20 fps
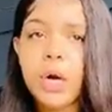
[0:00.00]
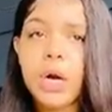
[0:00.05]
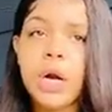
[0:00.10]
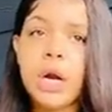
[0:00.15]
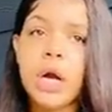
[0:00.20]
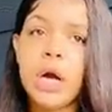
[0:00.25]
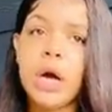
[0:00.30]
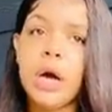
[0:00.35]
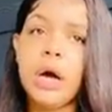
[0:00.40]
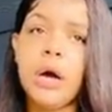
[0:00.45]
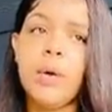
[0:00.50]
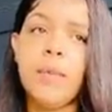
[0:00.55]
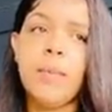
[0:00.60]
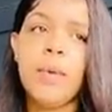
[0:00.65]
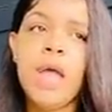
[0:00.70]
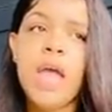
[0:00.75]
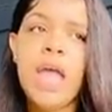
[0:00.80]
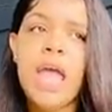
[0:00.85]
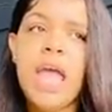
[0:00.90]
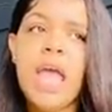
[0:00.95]
And
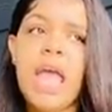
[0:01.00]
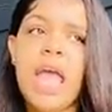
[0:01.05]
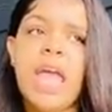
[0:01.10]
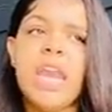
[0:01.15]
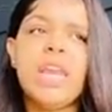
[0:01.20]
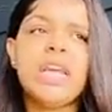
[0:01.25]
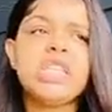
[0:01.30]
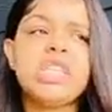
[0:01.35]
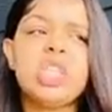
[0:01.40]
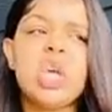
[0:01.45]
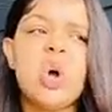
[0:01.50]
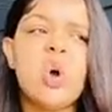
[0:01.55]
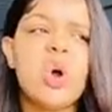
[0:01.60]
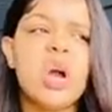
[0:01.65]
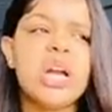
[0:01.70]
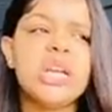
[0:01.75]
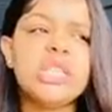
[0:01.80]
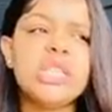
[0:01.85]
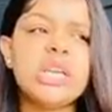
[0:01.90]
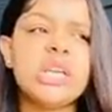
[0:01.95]
it's so
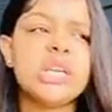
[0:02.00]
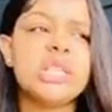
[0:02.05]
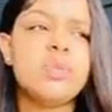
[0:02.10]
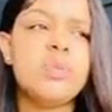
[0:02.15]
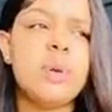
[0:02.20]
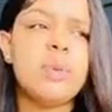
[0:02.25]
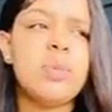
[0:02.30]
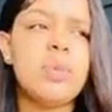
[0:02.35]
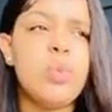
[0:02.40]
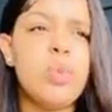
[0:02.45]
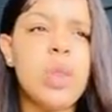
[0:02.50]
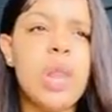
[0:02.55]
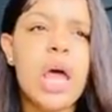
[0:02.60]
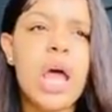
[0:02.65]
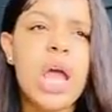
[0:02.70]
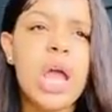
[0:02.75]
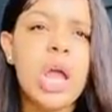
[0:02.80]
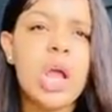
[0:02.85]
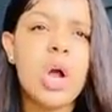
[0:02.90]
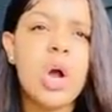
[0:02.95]
crazy because people be
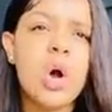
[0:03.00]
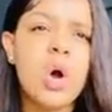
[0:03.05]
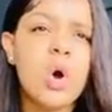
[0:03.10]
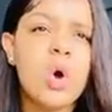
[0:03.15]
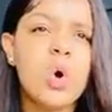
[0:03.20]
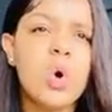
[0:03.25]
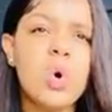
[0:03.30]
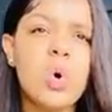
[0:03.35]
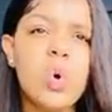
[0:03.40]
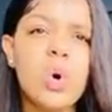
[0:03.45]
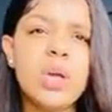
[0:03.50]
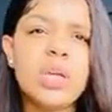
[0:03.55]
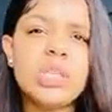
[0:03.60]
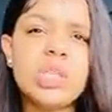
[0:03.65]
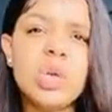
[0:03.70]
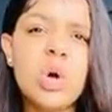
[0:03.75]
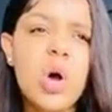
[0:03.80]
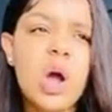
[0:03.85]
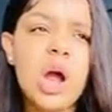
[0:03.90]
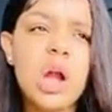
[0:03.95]
like, oh, it's
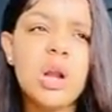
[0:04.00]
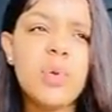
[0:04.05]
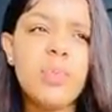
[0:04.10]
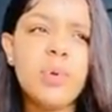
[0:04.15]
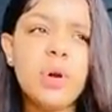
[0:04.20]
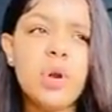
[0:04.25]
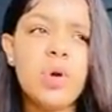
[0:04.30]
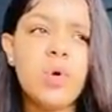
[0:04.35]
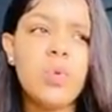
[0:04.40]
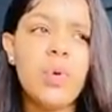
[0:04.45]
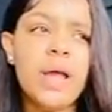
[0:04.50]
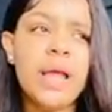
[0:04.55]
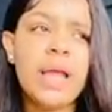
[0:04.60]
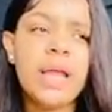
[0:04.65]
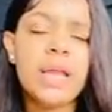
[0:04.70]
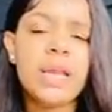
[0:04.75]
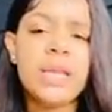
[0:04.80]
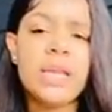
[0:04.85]
so hard to put on weight.